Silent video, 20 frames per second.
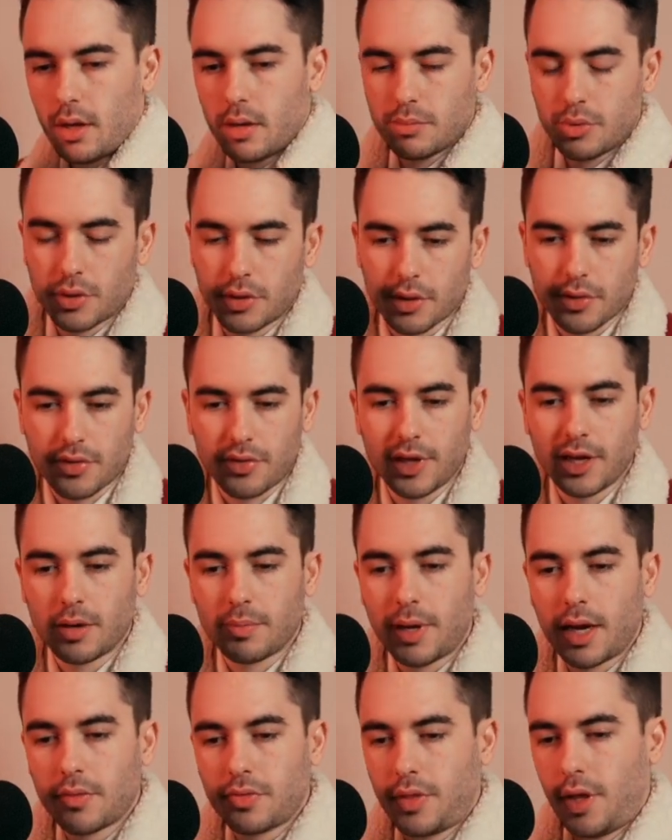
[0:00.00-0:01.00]
But the thing
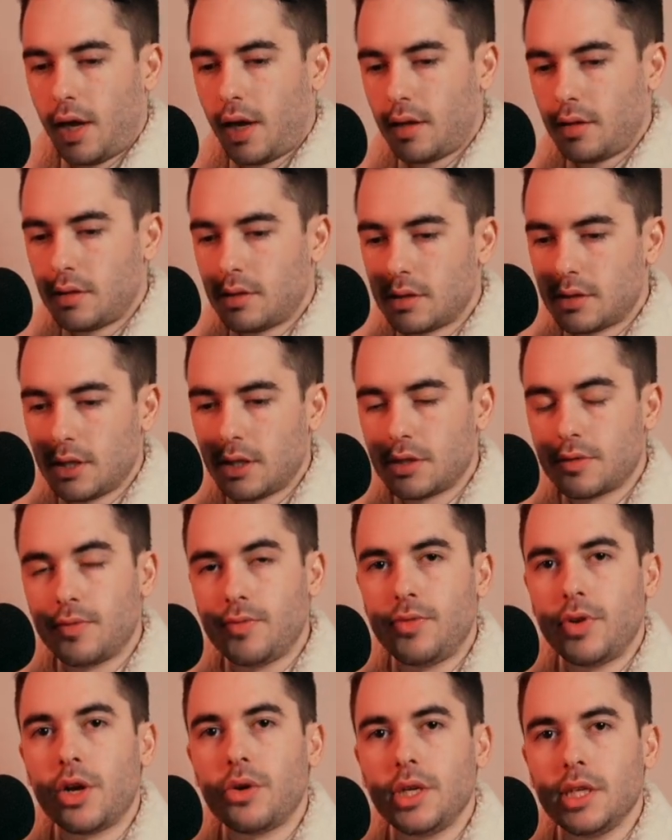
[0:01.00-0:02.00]
about that is it's
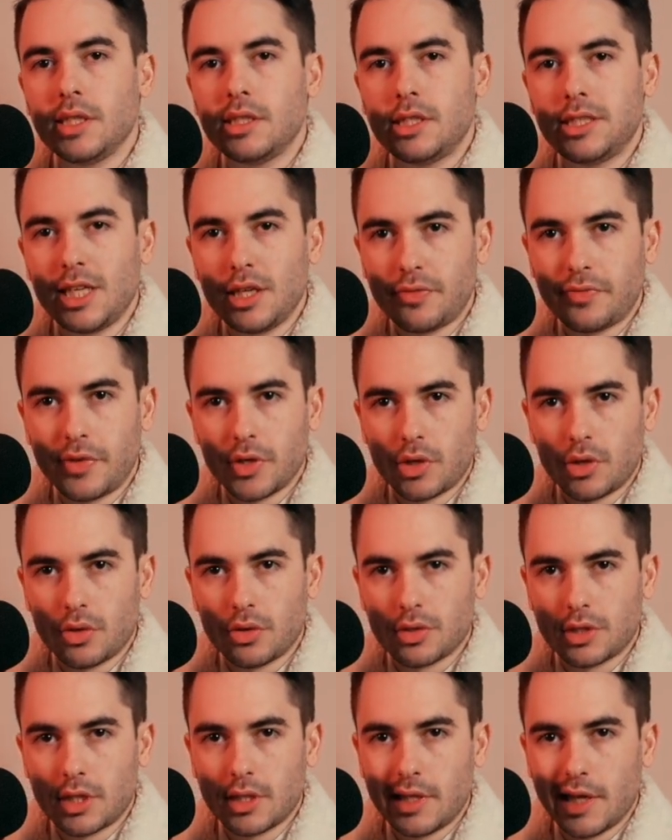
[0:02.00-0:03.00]
very
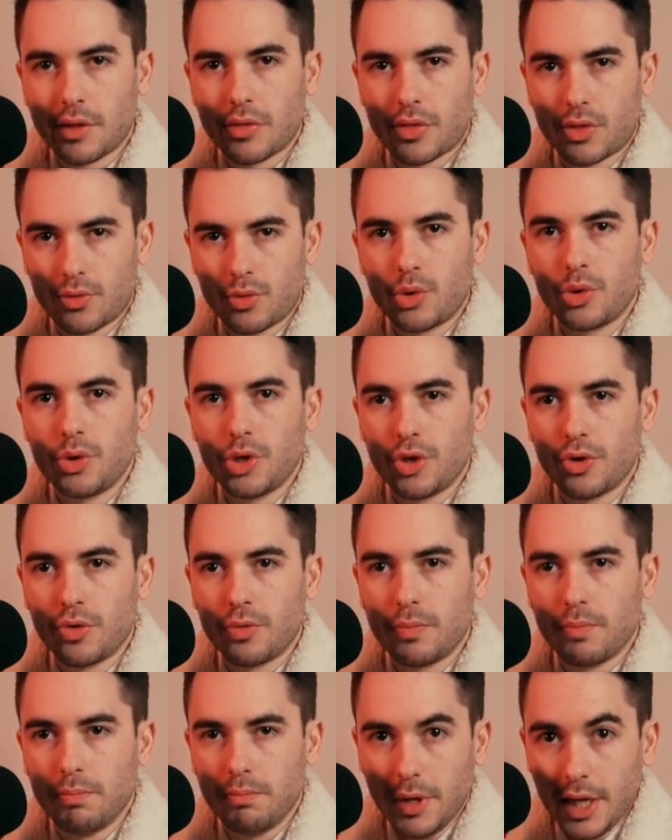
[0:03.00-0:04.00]
difficult to get through your
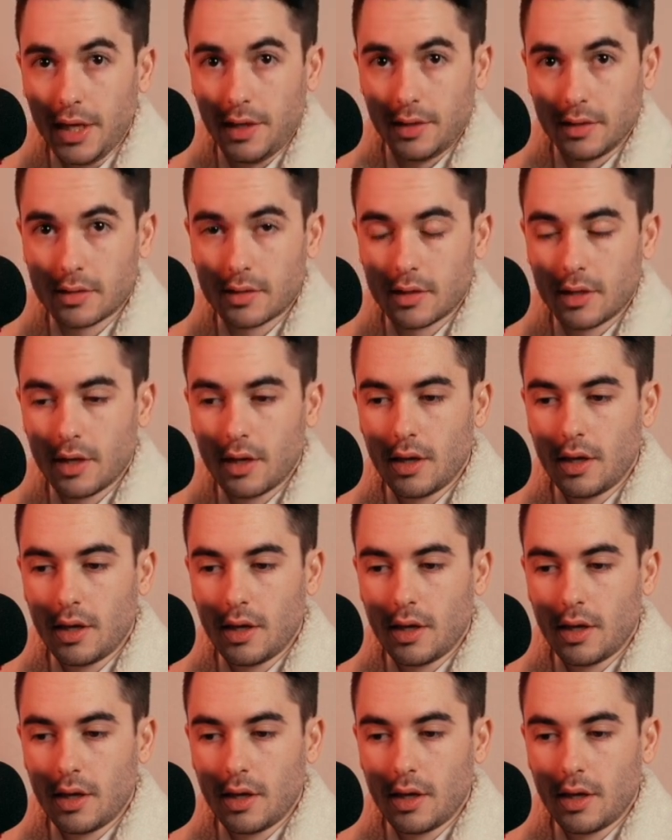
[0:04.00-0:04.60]
minute.